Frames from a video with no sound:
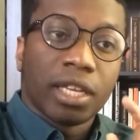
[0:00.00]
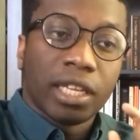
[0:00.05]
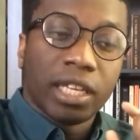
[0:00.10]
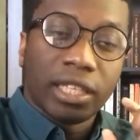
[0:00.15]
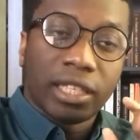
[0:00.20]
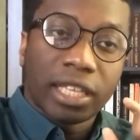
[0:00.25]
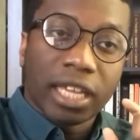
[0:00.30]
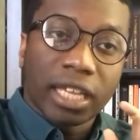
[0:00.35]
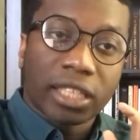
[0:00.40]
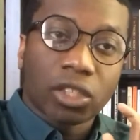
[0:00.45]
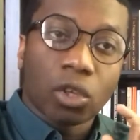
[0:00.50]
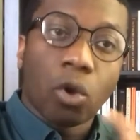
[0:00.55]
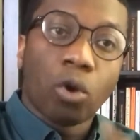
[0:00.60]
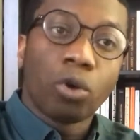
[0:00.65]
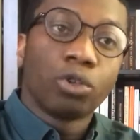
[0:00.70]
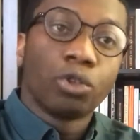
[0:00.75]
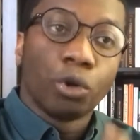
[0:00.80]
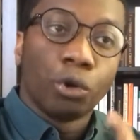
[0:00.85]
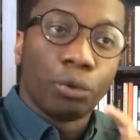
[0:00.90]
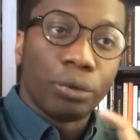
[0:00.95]
he takes
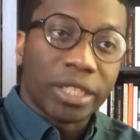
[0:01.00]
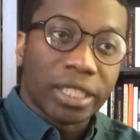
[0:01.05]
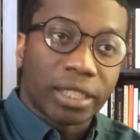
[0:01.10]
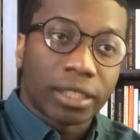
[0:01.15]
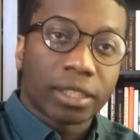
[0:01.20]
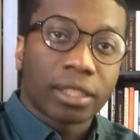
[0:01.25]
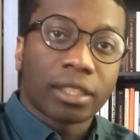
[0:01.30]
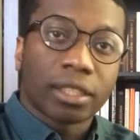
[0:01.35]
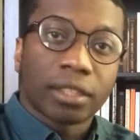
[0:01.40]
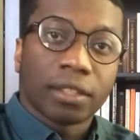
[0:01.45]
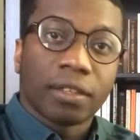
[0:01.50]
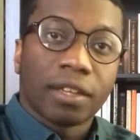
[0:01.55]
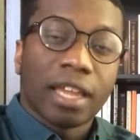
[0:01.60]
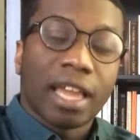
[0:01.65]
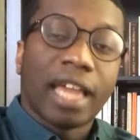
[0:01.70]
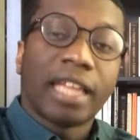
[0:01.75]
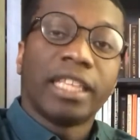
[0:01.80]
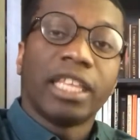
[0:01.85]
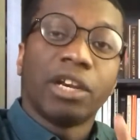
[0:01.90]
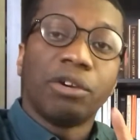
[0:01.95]
all the risk,
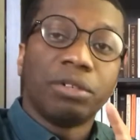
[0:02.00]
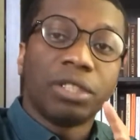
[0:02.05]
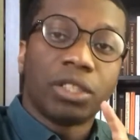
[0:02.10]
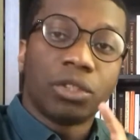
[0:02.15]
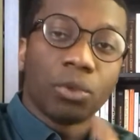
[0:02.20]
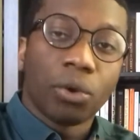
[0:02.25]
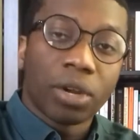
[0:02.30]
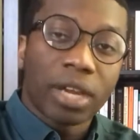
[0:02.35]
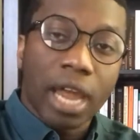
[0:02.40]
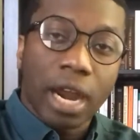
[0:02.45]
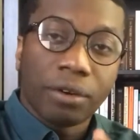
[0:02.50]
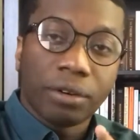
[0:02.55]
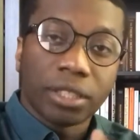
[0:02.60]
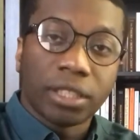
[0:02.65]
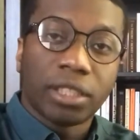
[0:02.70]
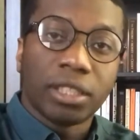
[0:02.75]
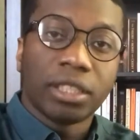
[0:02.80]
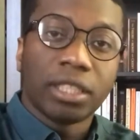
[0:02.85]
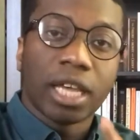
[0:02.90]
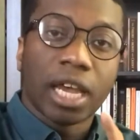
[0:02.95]
and there is no
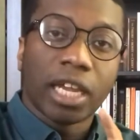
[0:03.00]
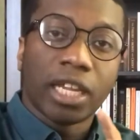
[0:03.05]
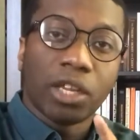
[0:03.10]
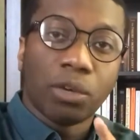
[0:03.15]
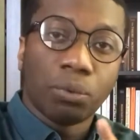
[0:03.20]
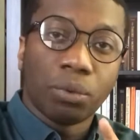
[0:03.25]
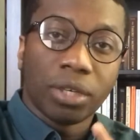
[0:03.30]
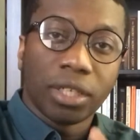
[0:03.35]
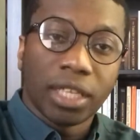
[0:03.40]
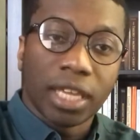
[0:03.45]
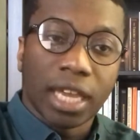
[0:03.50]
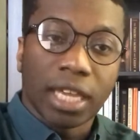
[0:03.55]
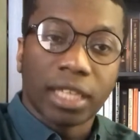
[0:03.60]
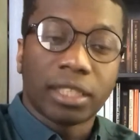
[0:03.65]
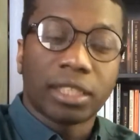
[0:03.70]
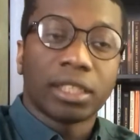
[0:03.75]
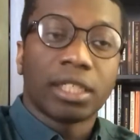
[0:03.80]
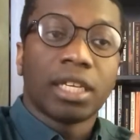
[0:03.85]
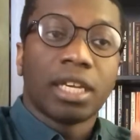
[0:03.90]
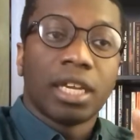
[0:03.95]
guarantee that he will
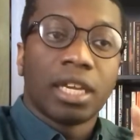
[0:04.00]
get